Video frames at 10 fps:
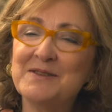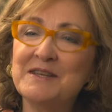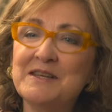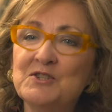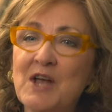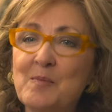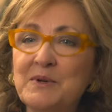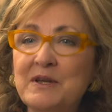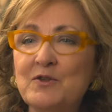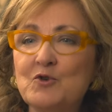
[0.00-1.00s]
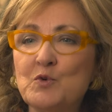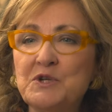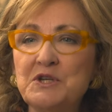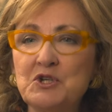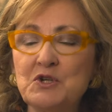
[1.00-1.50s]
The Japanese
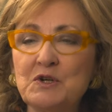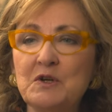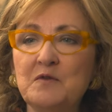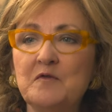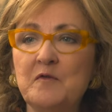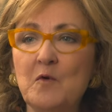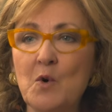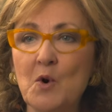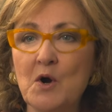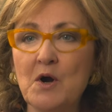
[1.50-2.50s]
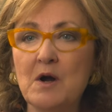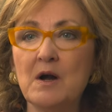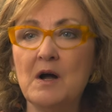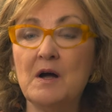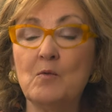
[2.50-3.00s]
tradition
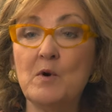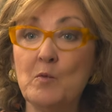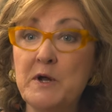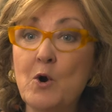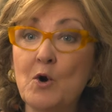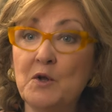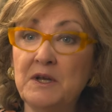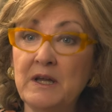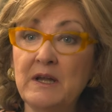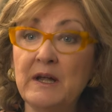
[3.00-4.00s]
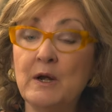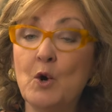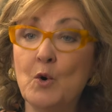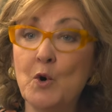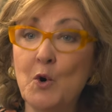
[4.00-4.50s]
for uh, what we call Ningen
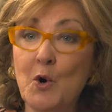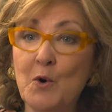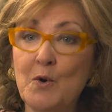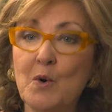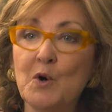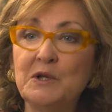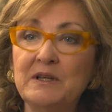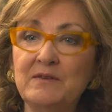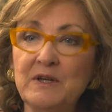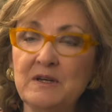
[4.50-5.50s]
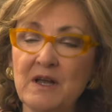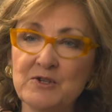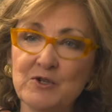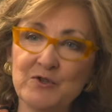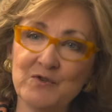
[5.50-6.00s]
Kokuho, or living
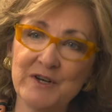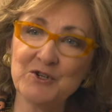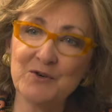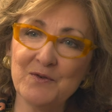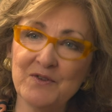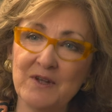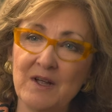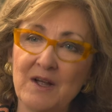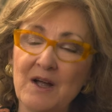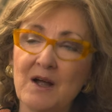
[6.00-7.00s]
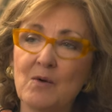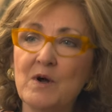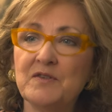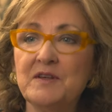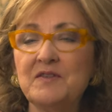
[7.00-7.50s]
national treasures,
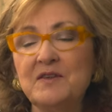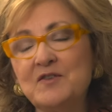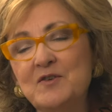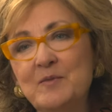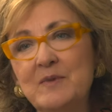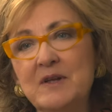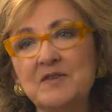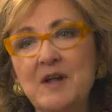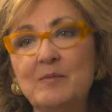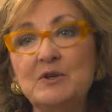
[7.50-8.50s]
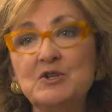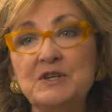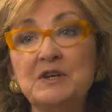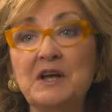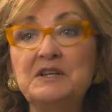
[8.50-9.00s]
was a system established
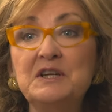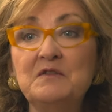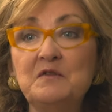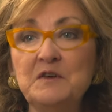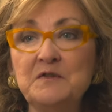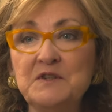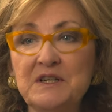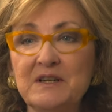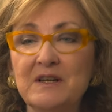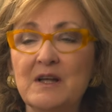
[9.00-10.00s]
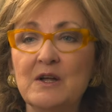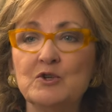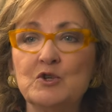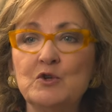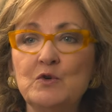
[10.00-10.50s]
in 1950
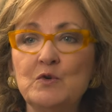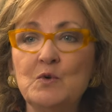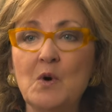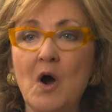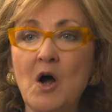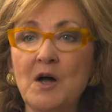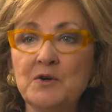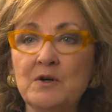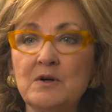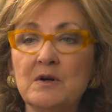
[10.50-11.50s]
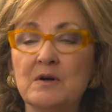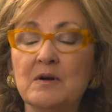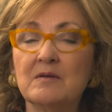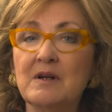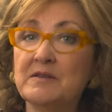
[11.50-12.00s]
to honor,
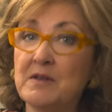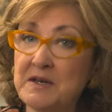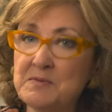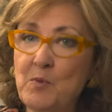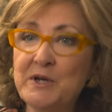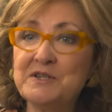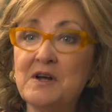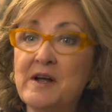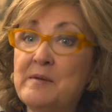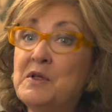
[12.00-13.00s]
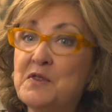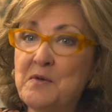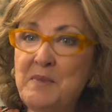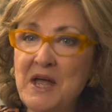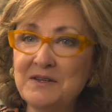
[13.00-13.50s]
at that point in time,
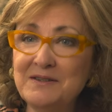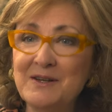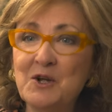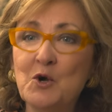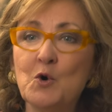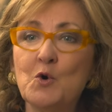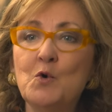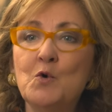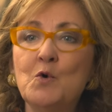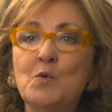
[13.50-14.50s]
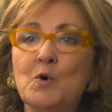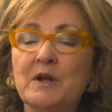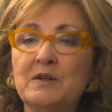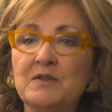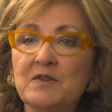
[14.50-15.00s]
the men who were
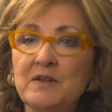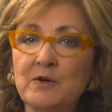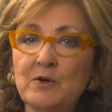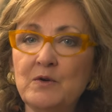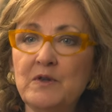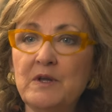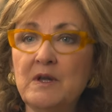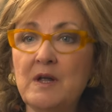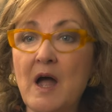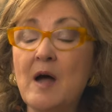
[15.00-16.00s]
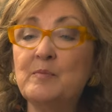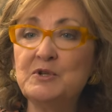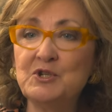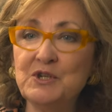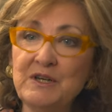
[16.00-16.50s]
considered the
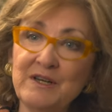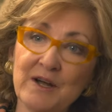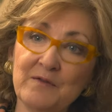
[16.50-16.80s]
apogee